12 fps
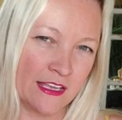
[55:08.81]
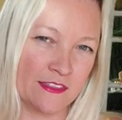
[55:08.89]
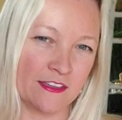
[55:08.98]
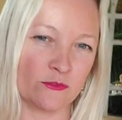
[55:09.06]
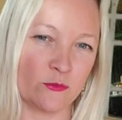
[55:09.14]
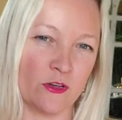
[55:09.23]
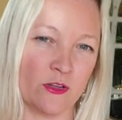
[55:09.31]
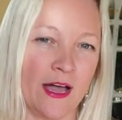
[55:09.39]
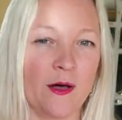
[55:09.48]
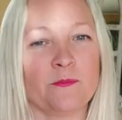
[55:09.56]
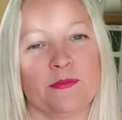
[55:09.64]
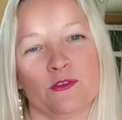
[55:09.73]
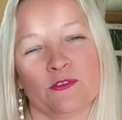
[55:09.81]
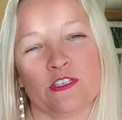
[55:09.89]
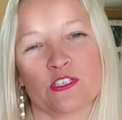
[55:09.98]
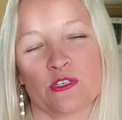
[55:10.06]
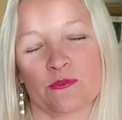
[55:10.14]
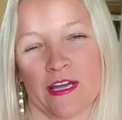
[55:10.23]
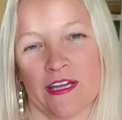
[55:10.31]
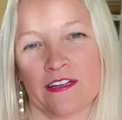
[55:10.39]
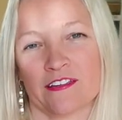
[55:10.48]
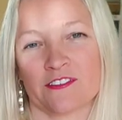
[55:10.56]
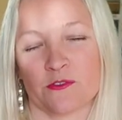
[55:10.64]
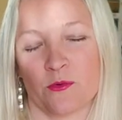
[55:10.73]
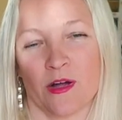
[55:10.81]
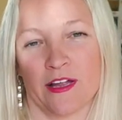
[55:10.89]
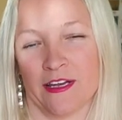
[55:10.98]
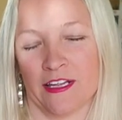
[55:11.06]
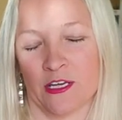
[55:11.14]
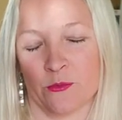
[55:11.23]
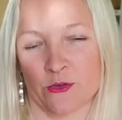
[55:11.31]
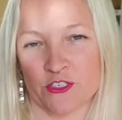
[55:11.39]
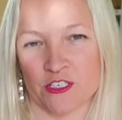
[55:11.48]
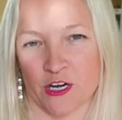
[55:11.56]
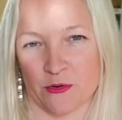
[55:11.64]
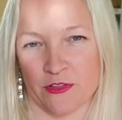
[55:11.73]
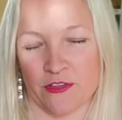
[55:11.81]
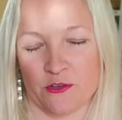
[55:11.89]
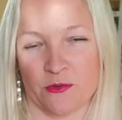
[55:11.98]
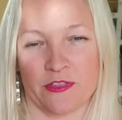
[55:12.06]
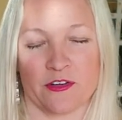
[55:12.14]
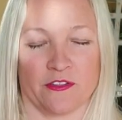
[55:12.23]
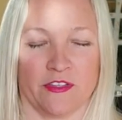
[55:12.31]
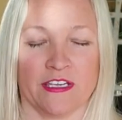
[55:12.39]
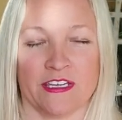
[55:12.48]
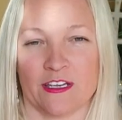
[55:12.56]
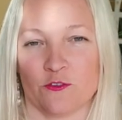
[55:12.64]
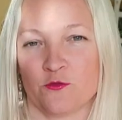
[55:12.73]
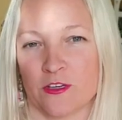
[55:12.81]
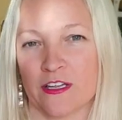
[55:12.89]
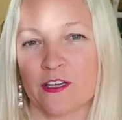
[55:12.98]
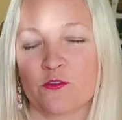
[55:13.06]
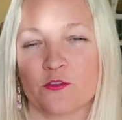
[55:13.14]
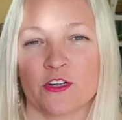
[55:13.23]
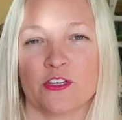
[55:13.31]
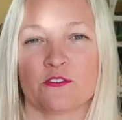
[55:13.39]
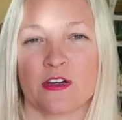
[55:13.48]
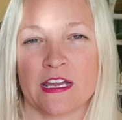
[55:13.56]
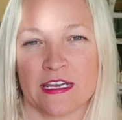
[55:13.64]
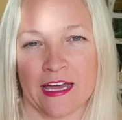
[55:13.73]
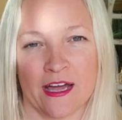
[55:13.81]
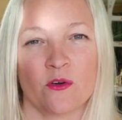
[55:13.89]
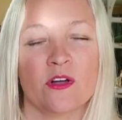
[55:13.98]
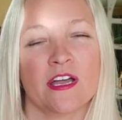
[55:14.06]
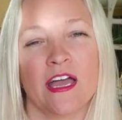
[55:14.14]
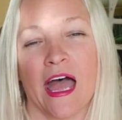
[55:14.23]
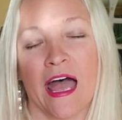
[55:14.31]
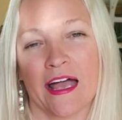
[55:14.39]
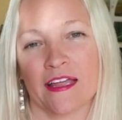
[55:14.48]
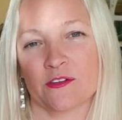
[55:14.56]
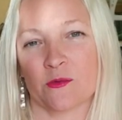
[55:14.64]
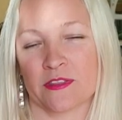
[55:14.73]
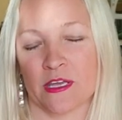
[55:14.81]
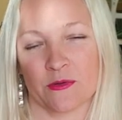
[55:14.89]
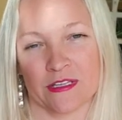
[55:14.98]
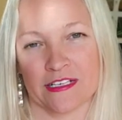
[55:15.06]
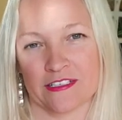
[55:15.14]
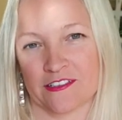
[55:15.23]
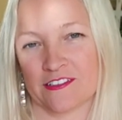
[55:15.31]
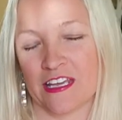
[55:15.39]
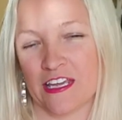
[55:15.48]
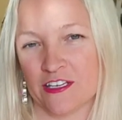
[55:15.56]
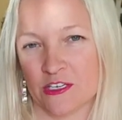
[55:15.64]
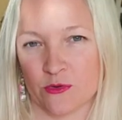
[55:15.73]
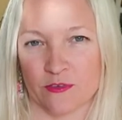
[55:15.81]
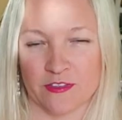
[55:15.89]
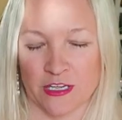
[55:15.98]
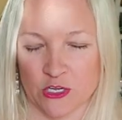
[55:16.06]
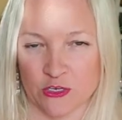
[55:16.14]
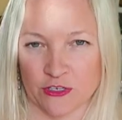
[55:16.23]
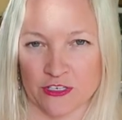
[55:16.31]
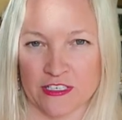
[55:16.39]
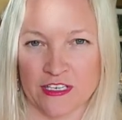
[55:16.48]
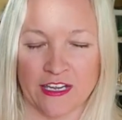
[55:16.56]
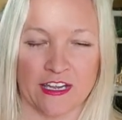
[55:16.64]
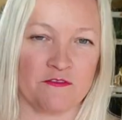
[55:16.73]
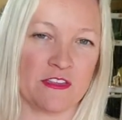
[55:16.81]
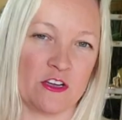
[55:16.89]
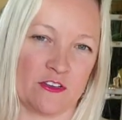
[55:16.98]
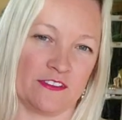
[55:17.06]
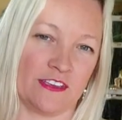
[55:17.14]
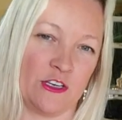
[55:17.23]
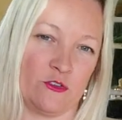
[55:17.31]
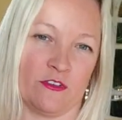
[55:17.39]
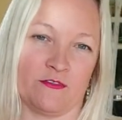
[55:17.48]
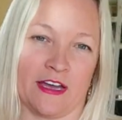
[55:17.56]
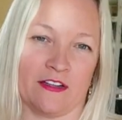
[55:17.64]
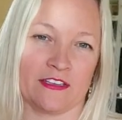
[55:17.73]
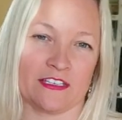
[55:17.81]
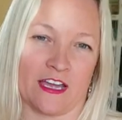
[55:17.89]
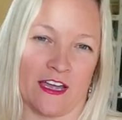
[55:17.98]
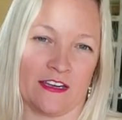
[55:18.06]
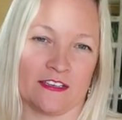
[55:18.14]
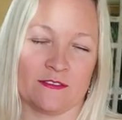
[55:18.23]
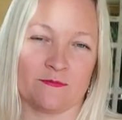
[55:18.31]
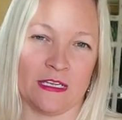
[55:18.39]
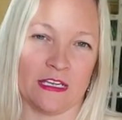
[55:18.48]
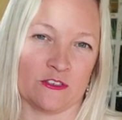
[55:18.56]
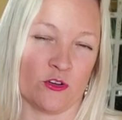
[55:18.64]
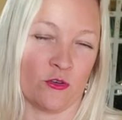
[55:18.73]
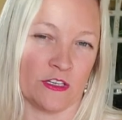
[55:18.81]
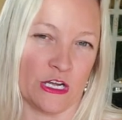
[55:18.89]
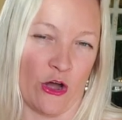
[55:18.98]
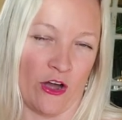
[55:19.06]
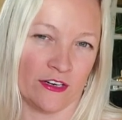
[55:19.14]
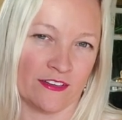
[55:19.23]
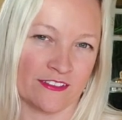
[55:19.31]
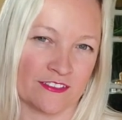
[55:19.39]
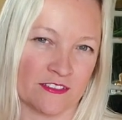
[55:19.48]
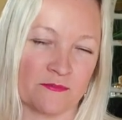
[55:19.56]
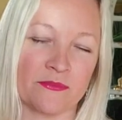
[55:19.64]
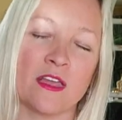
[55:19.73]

This will help you in two ways. One, it will share with you what they're thinking and feeling for you right now and what they would like to say to you if they could, if they could send you a Valentine, being totally honest.